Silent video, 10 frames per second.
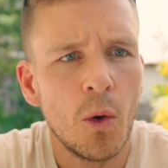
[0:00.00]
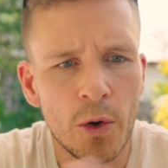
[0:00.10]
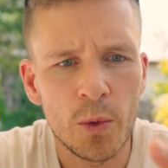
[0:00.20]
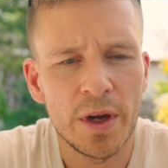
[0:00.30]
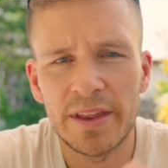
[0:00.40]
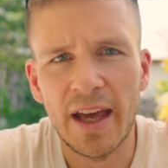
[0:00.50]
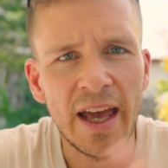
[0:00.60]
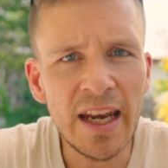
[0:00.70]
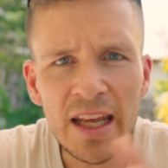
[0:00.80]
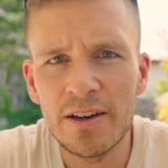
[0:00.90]
or with
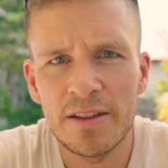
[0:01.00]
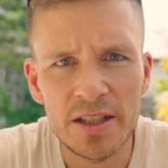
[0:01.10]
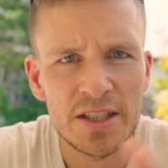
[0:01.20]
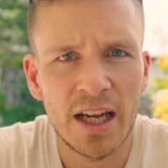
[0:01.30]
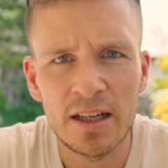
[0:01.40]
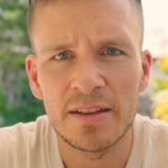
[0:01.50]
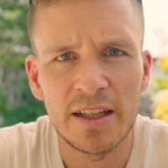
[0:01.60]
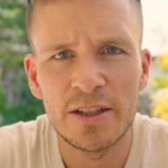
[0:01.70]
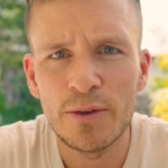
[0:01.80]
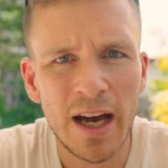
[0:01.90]
any other channel
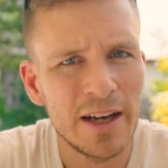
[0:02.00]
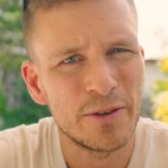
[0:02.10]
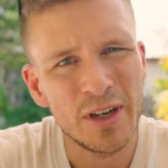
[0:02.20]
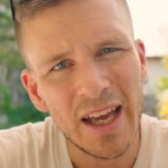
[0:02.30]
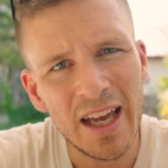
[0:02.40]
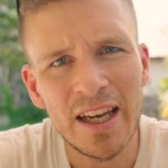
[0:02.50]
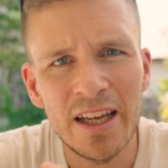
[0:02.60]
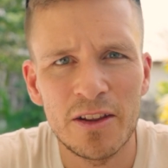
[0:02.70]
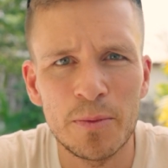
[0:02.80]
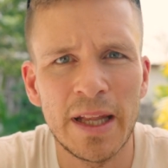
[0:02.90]
that you have on
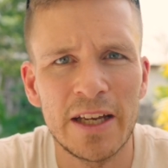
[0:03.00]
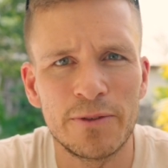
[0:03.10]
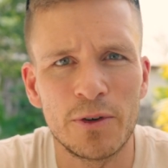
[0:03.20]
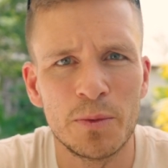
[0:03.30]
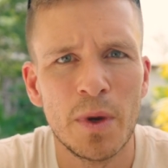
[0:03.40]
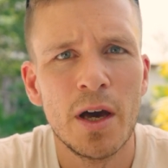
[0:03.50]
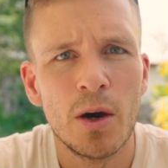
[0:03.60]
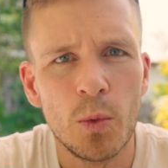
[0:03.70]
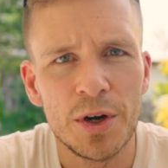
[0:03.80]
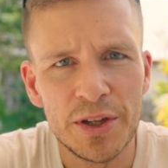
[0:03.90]
any other platform
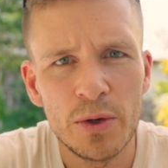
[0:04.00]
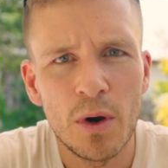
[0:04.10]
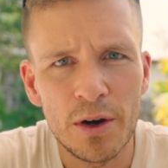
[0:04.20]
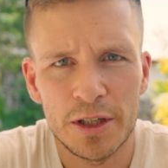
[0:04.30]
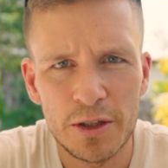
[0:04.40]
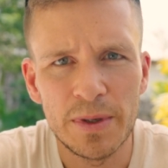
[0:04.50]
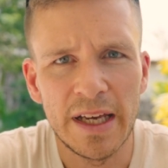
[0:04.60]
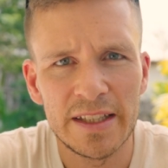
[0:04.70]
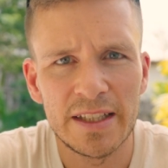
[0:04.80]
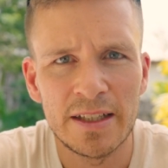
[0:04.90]
where you are
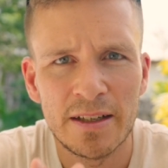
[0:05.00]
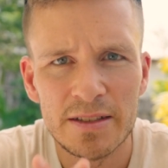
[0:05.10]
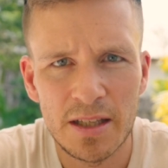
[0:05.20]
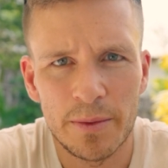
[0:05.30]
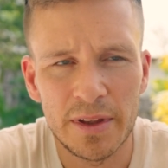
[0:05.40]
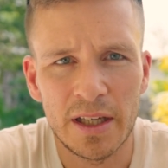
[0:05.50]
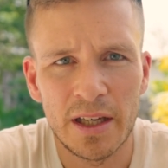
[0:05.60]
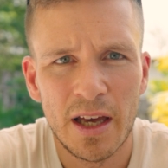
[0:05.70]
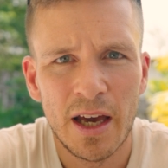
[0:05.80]
creating something.